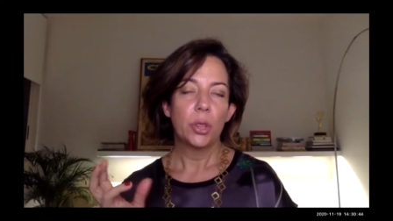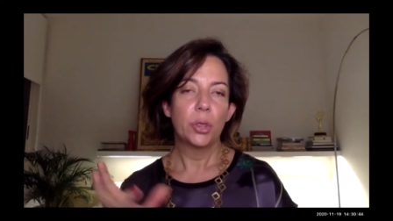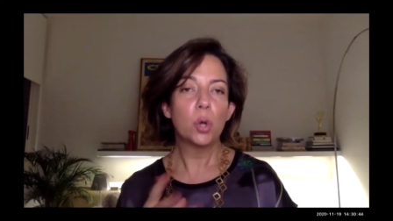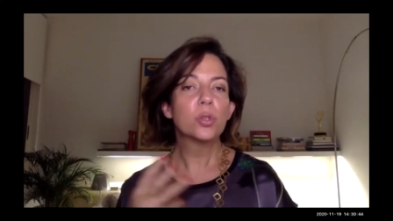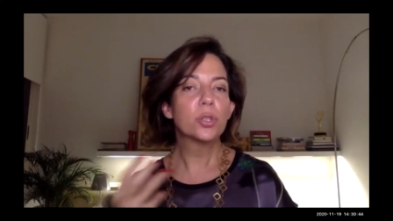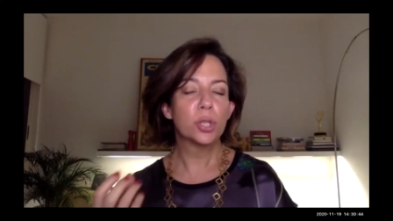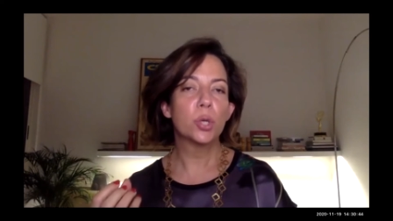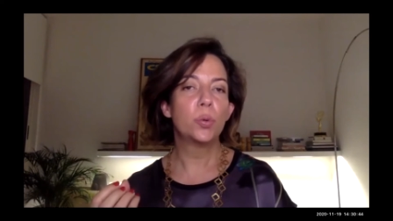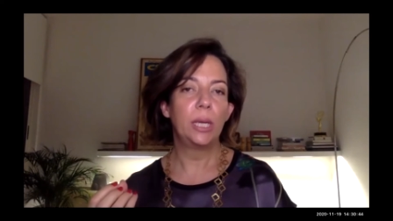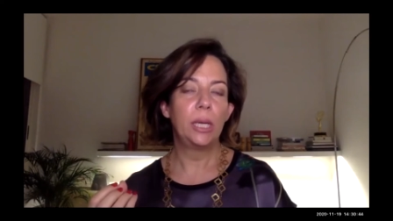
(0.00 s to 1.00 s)
Those
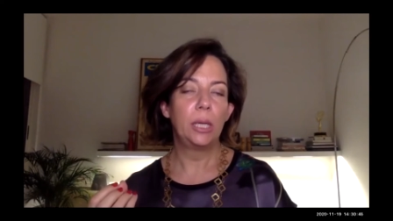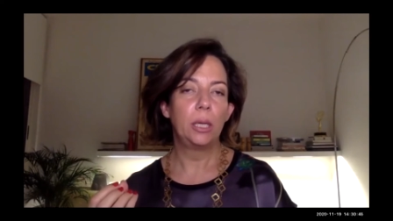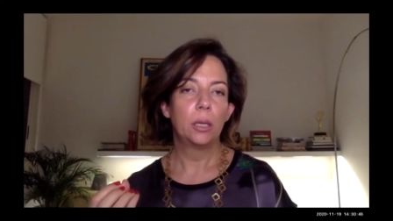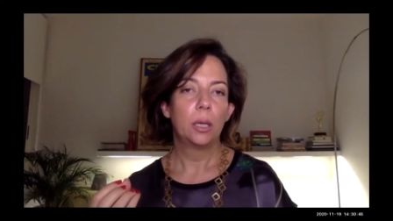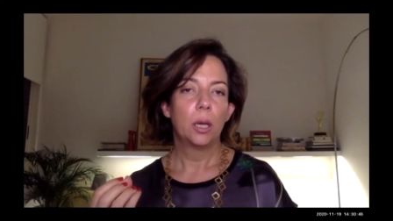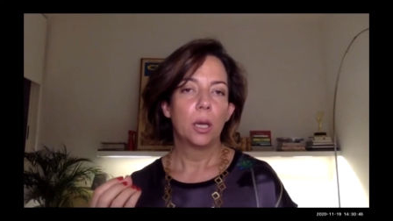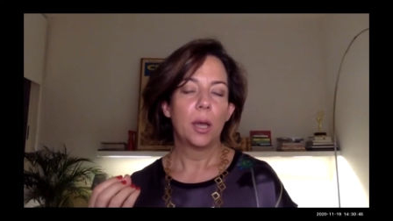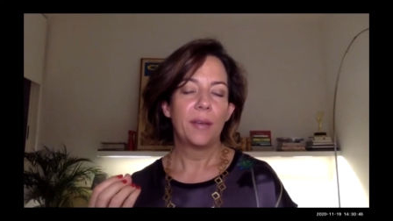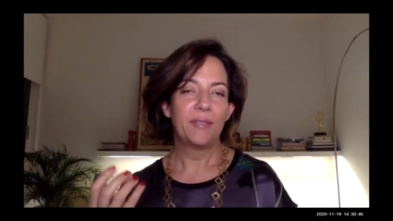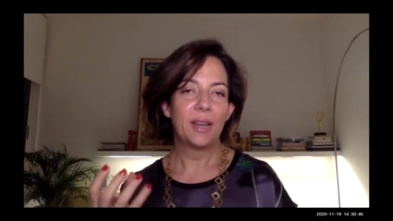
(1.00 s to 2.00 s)
three
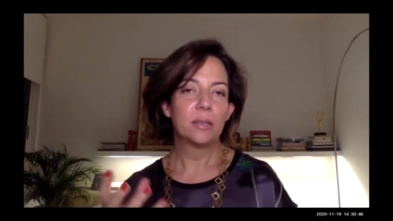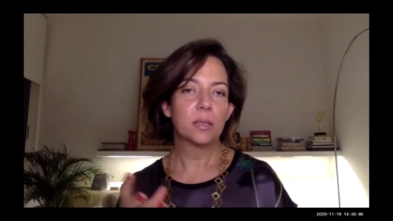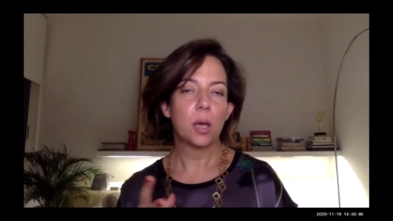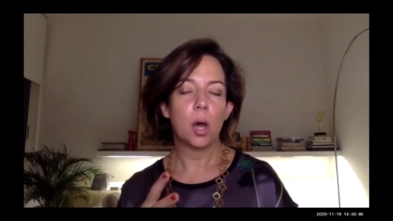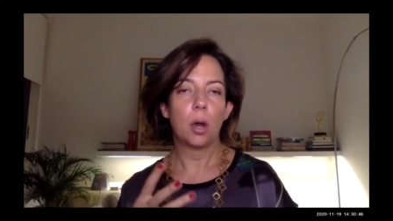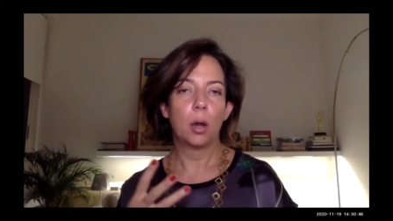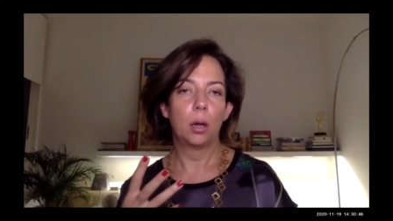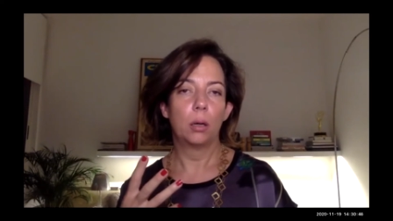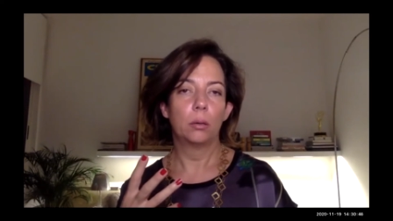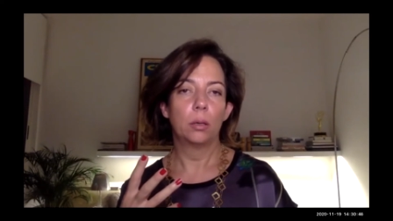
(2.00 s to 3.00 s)
events
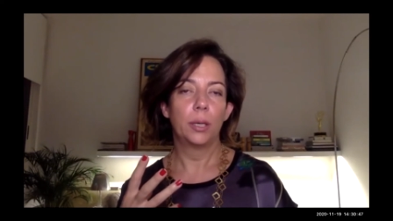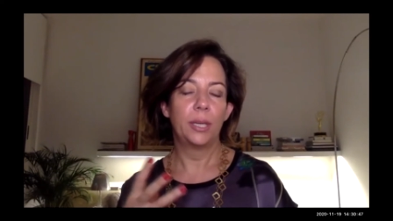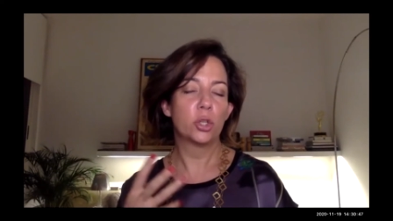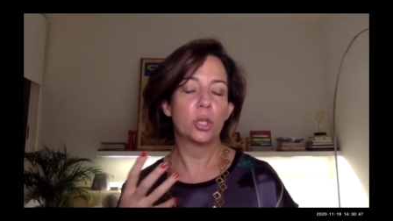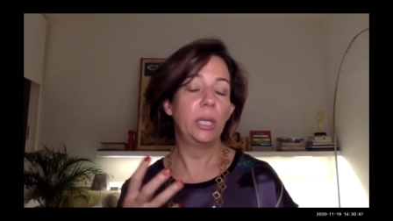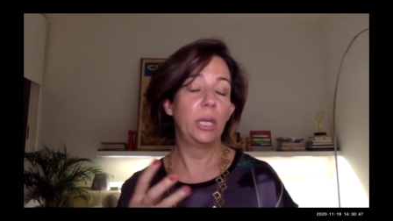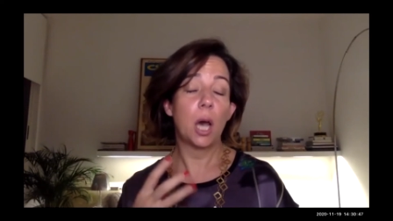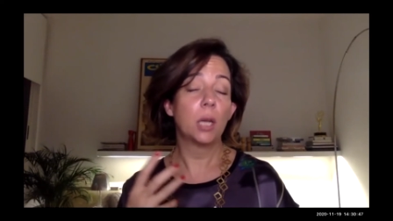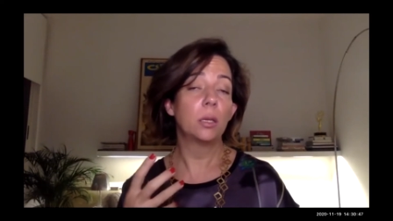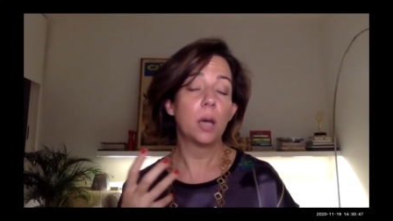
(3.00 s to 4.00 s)
are initially
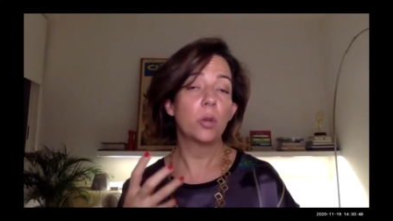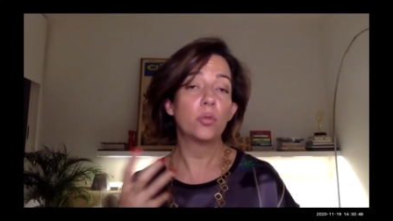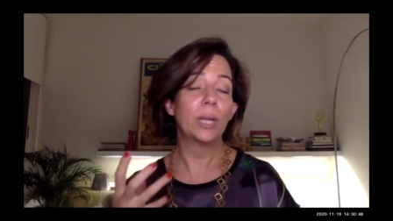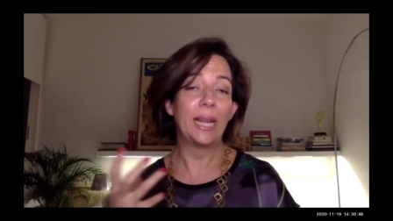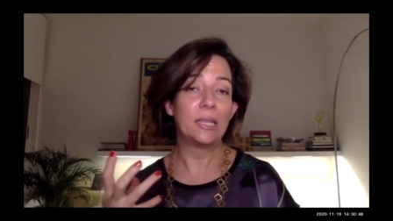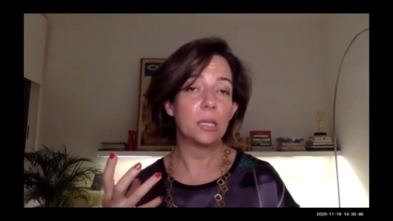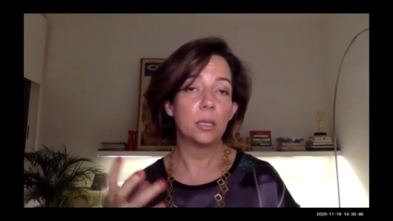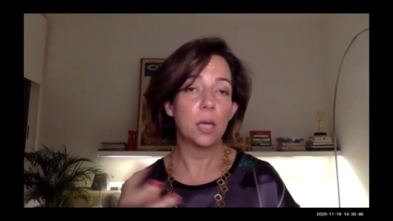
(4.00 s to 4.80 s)
unrelated,